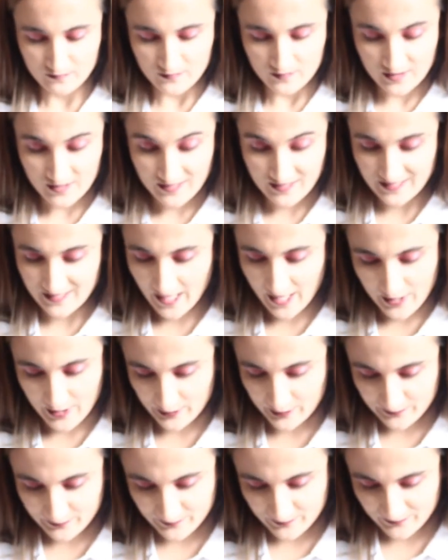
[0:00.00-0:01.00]

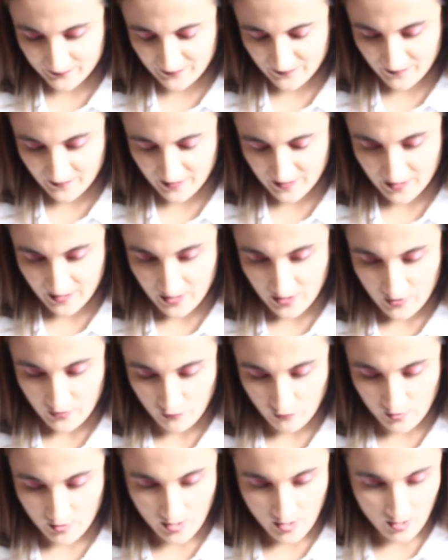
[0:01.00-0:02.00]
So,
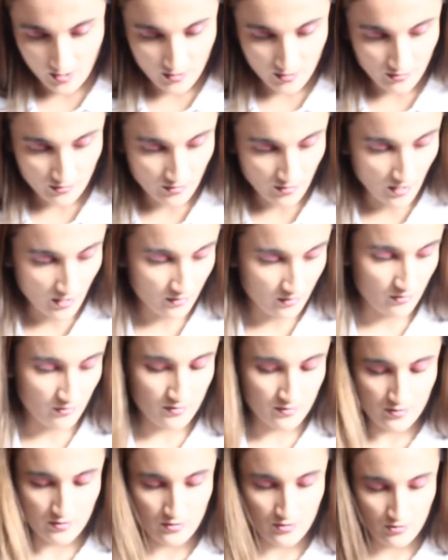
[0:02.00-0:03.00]
we are not going
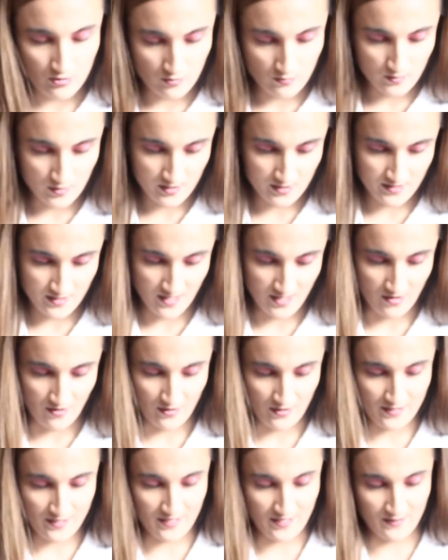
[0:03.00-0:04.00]
to do
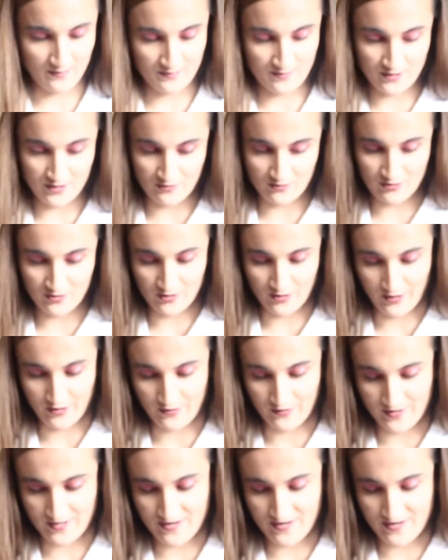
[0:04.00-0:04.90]
mascara. I'm so sorry